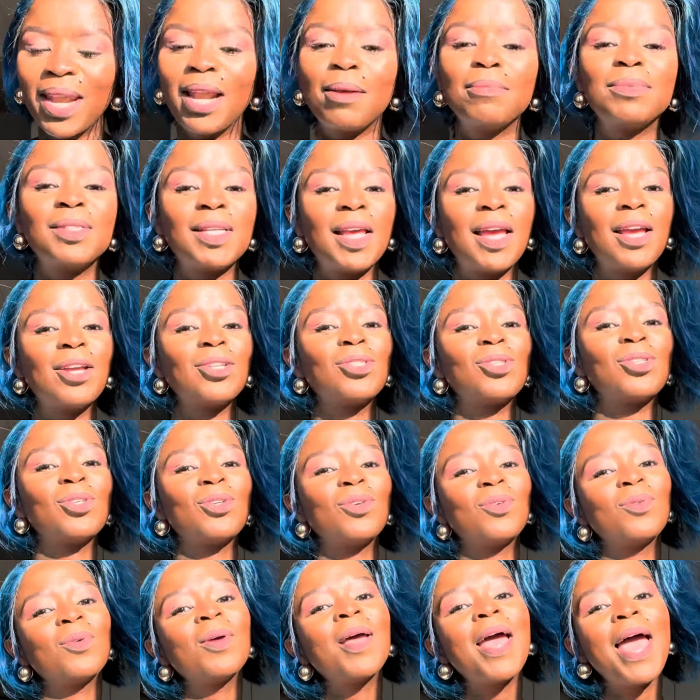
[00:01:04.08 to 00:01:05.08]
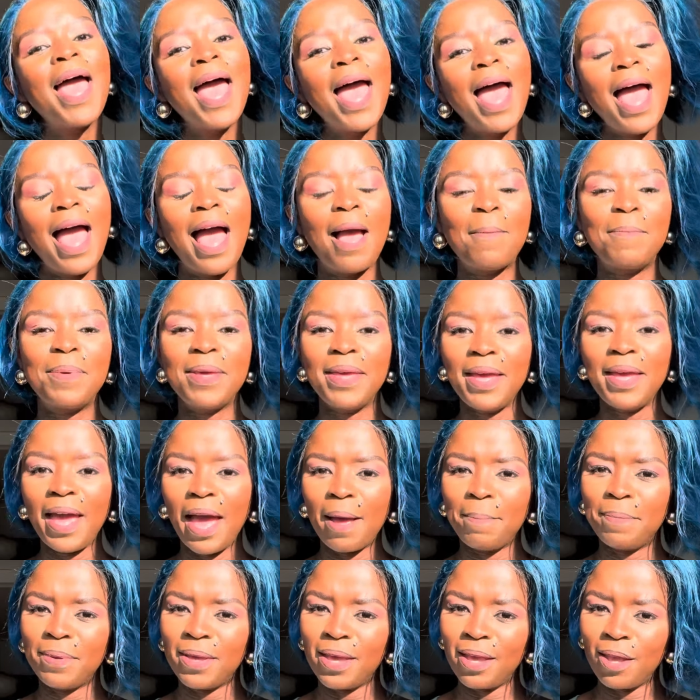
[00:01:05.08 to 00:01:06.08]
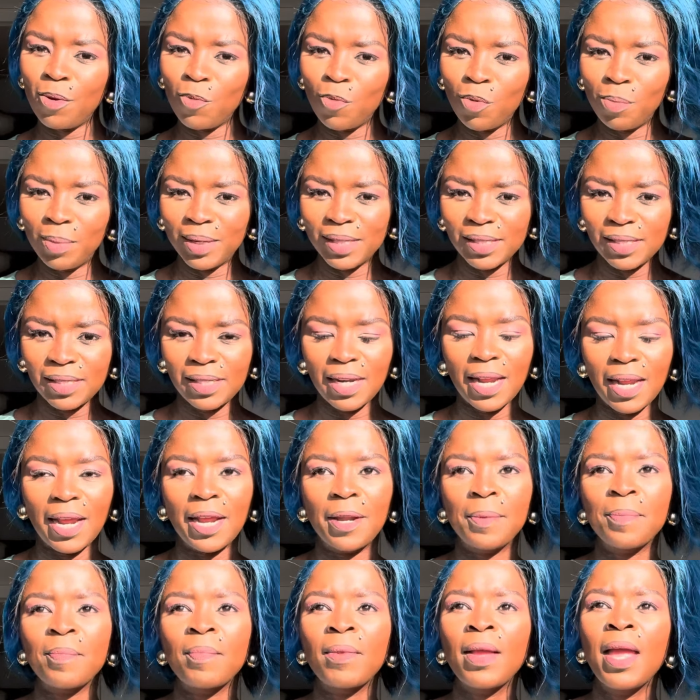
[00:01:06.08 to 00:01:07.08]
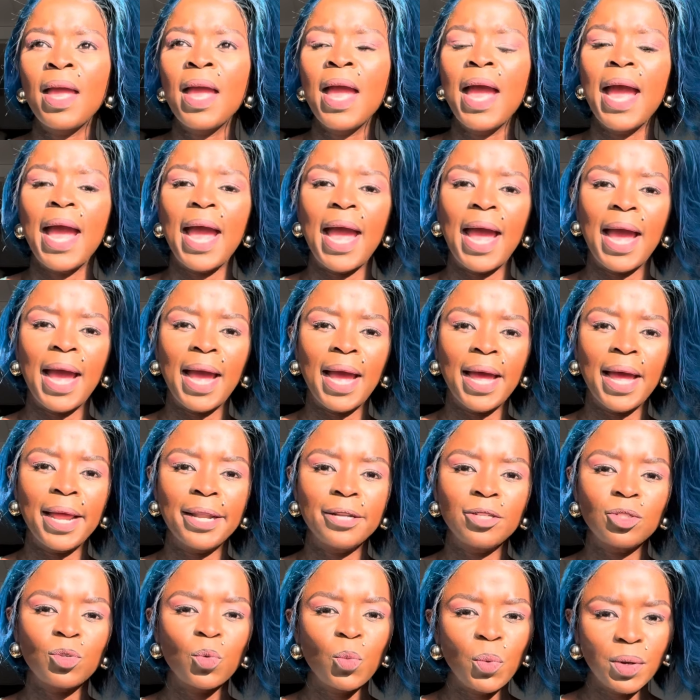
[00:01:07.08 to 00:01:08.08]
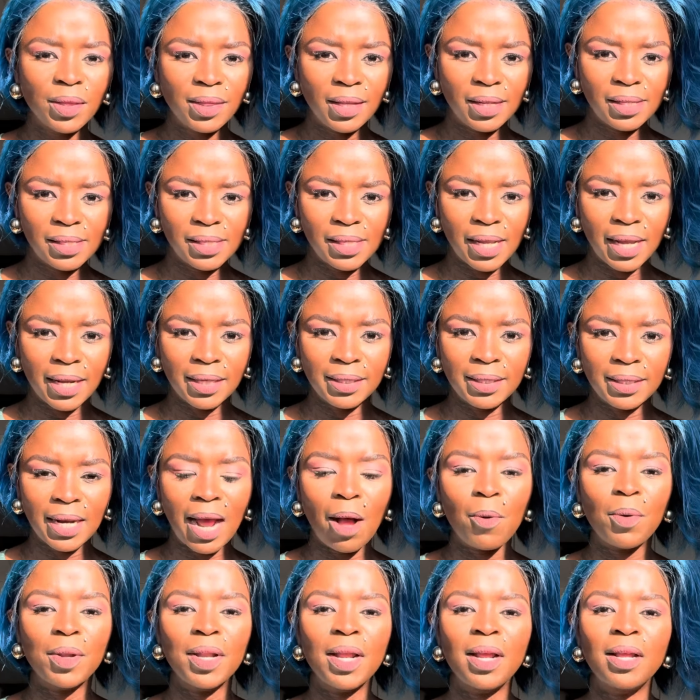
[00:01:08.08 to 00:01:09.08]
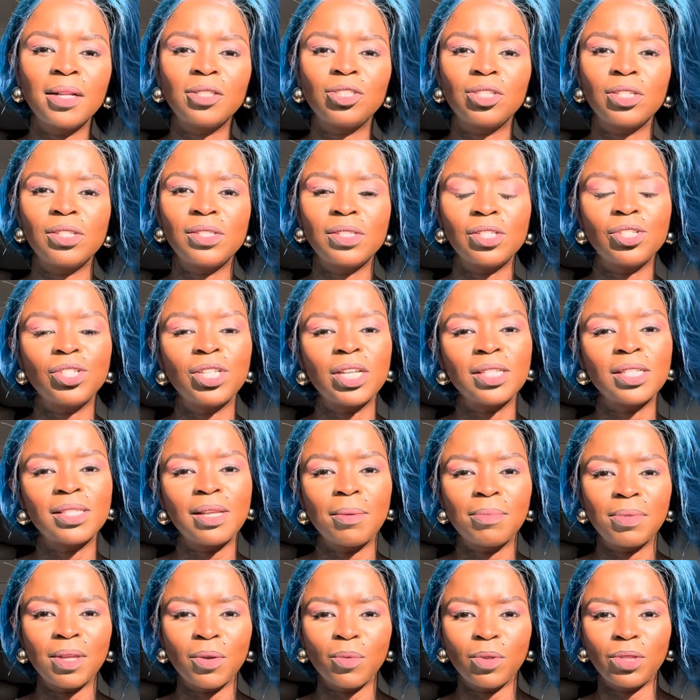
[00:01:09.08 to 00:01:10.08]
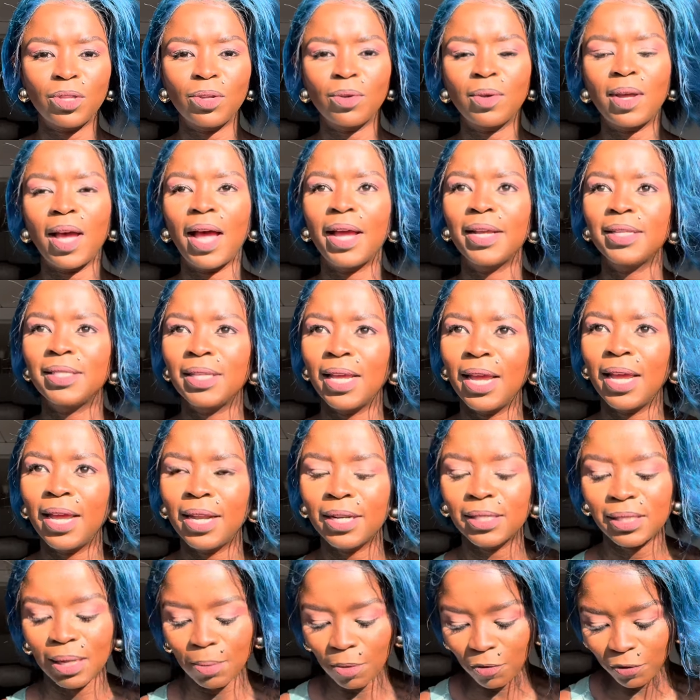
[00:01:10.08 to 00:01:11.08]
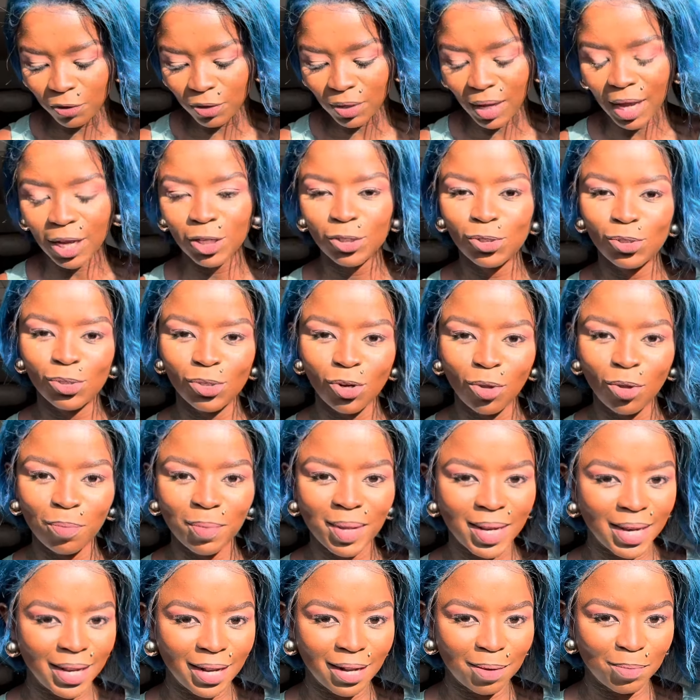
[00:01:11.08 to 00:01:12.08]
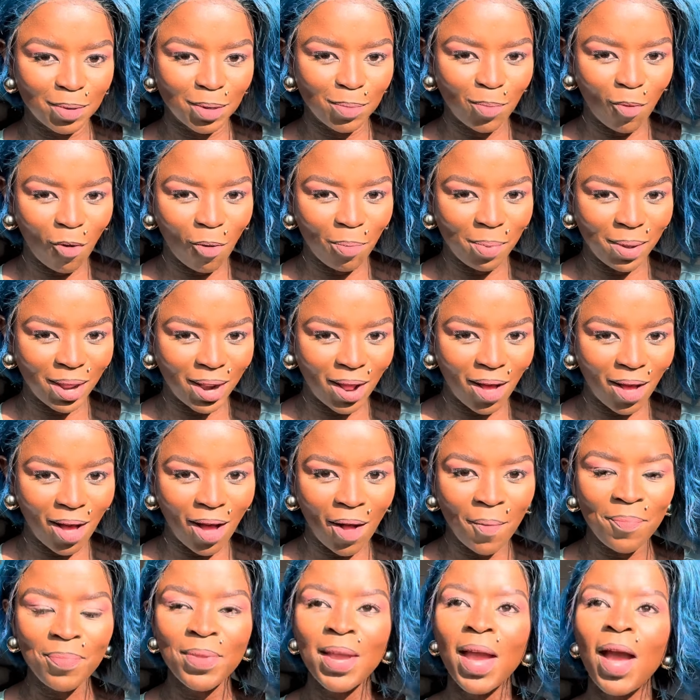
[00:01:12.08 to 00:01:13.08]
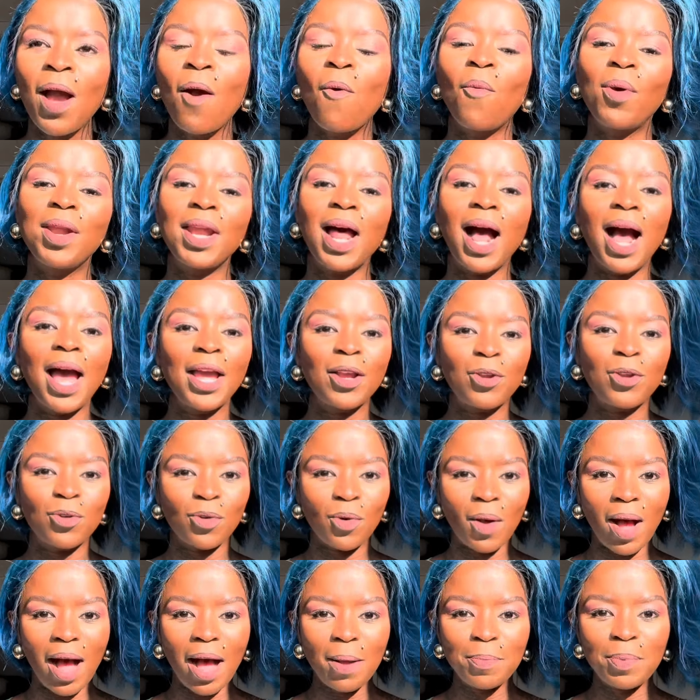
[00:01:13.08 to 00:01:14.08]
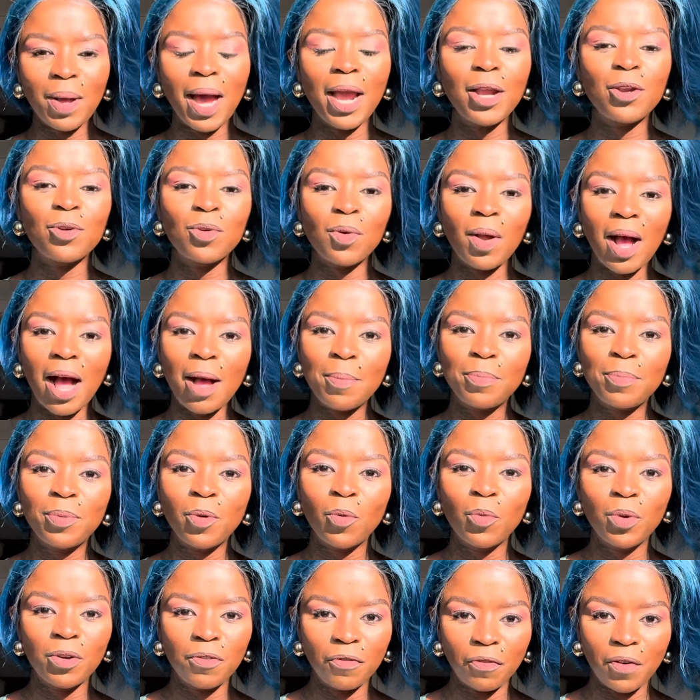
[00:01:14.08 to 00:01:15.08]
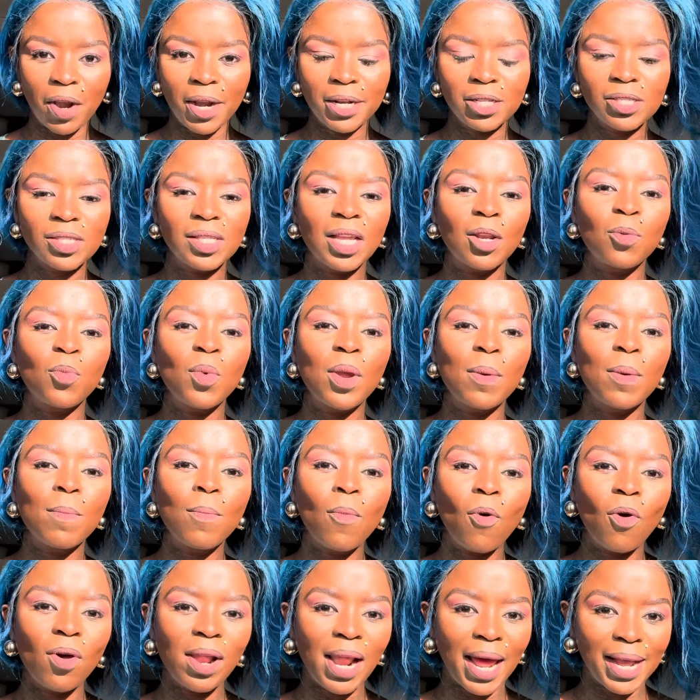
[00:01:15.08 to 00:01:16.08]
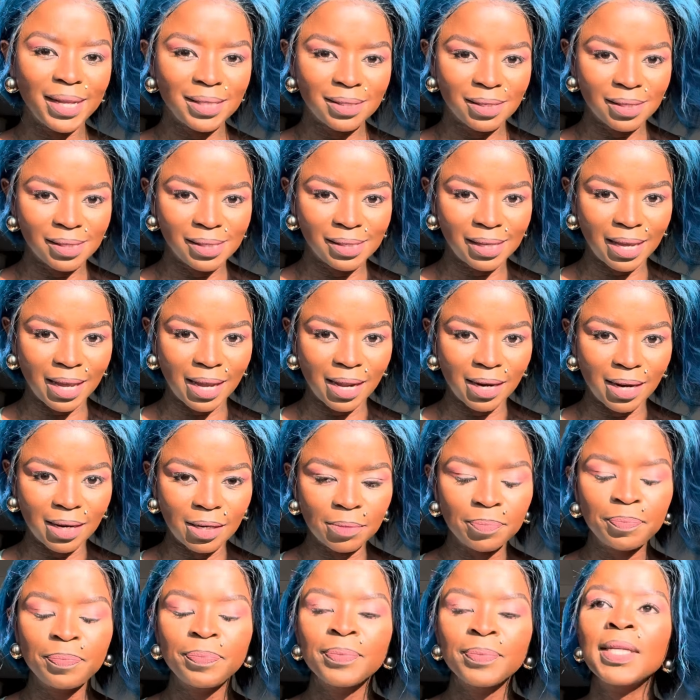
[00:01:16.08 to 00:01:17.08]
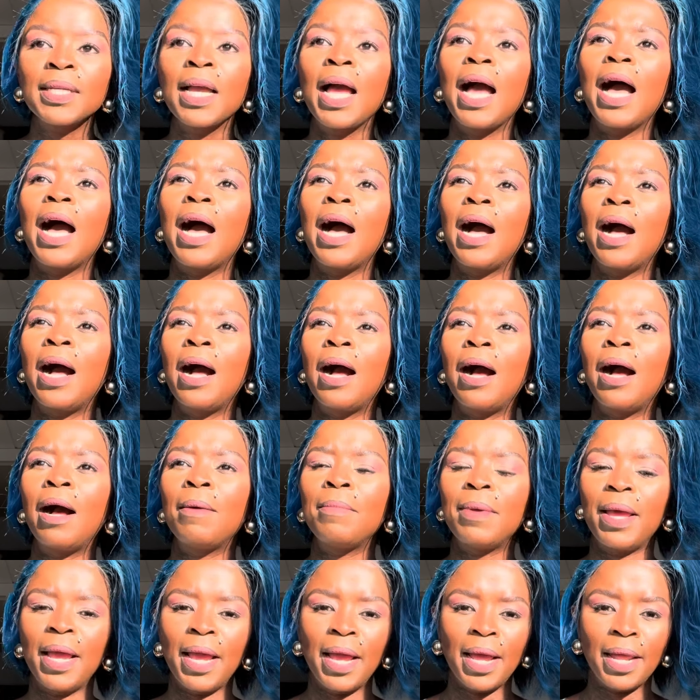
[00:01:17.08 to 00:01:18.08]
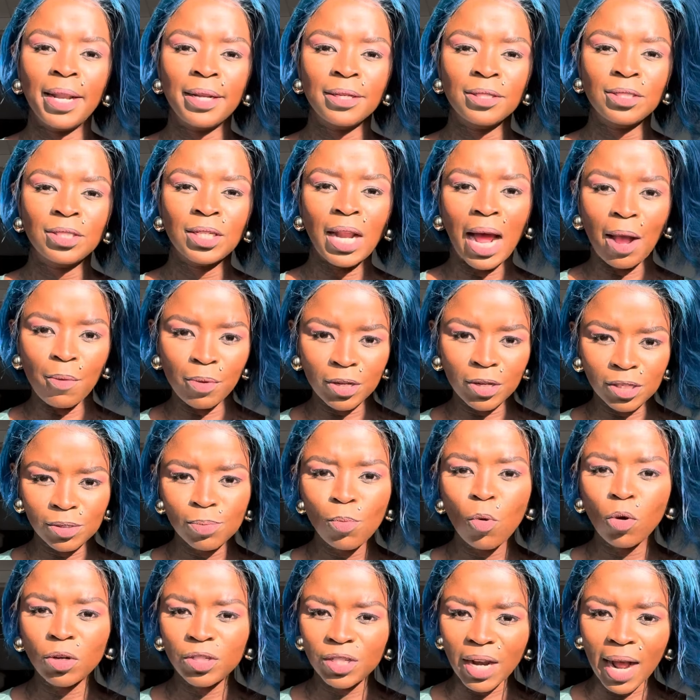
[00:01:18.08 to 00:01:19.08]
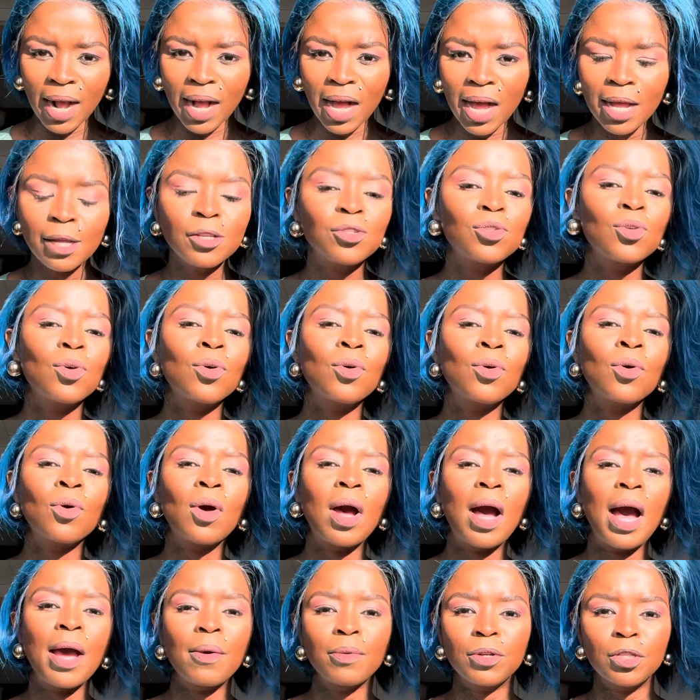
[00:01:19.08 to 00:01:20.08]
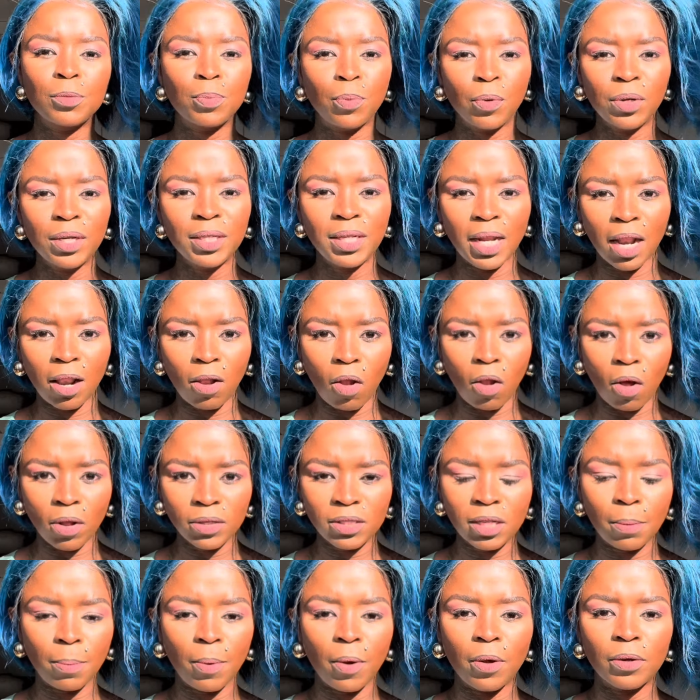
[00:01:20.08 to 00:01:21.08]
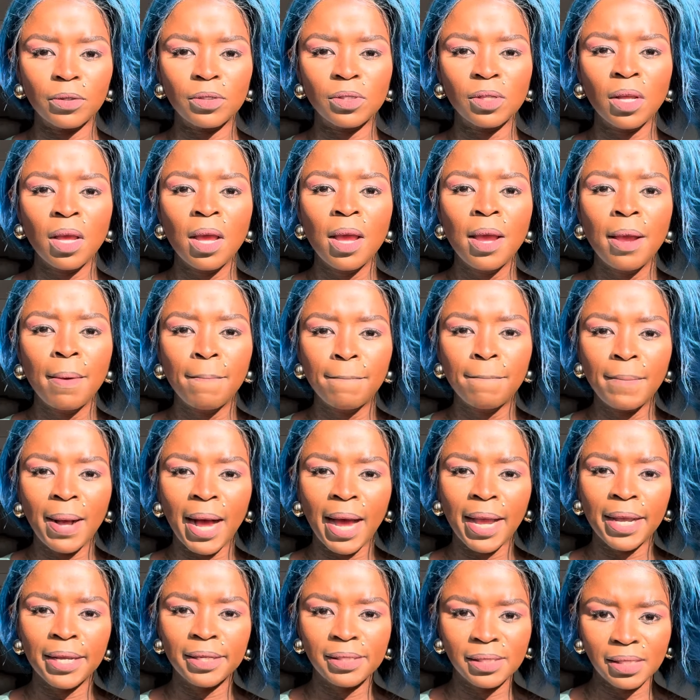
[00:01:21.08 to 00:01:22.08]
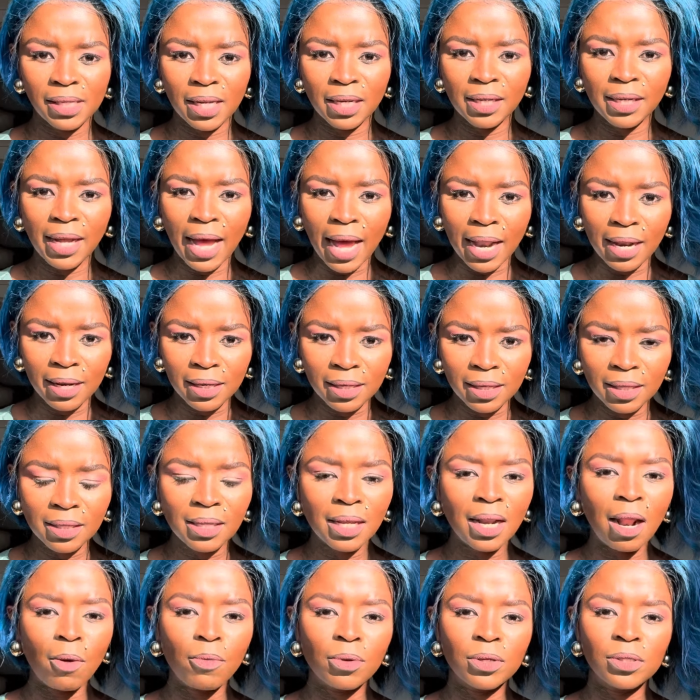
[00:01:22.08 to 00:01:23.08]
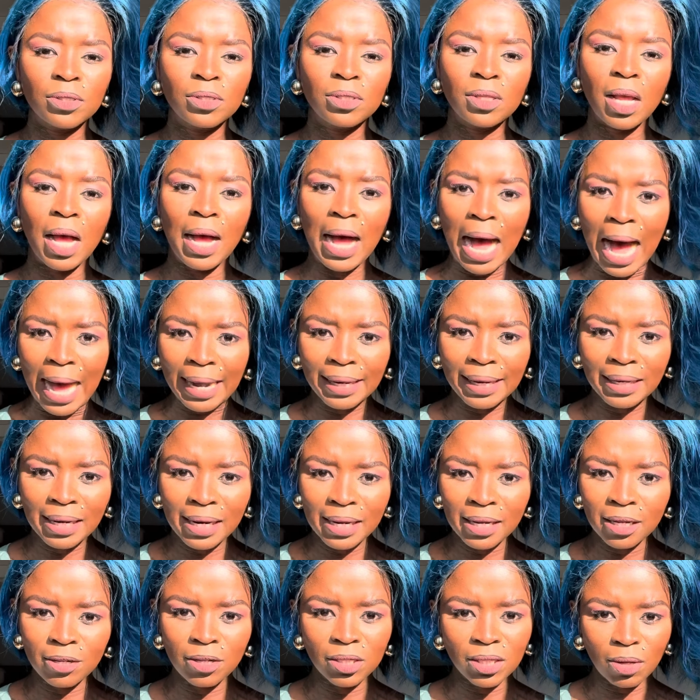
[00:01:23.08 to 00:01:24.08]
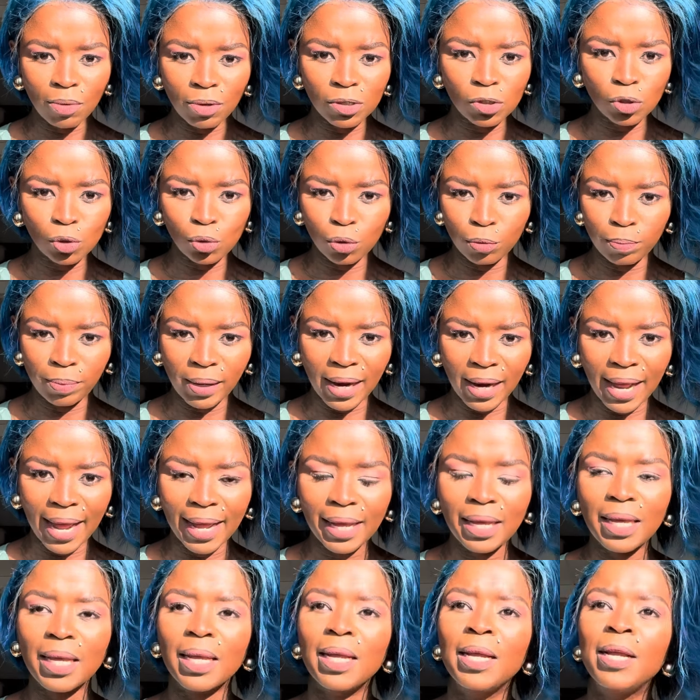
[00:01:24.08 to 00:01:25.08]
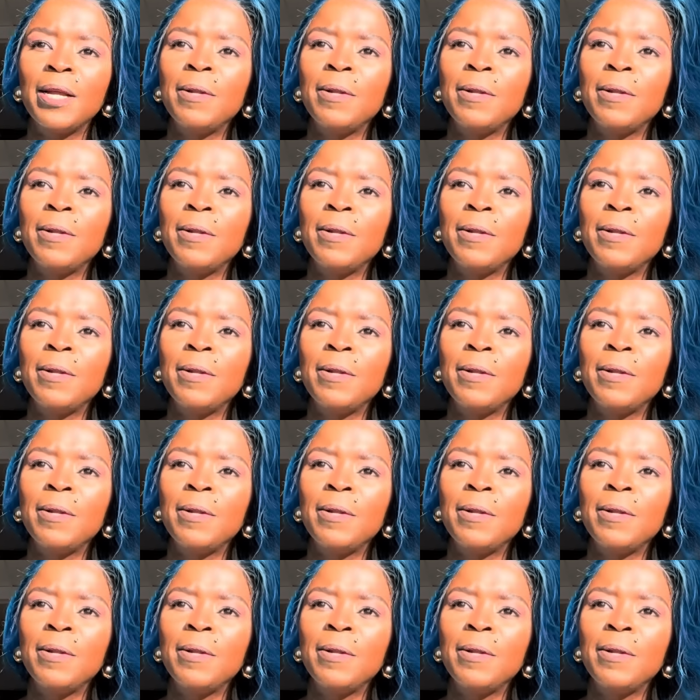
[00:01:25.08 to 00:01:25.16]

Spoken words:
I'm saying to you, happy Women's Day. And with that said, I want to just share something with you guys and some of you guys to know me a little bit more better. When I grew up with friends that were more lighter skin. And I was more darker, so I was bullied a lot about my skin color, that I was ugly because I was too black.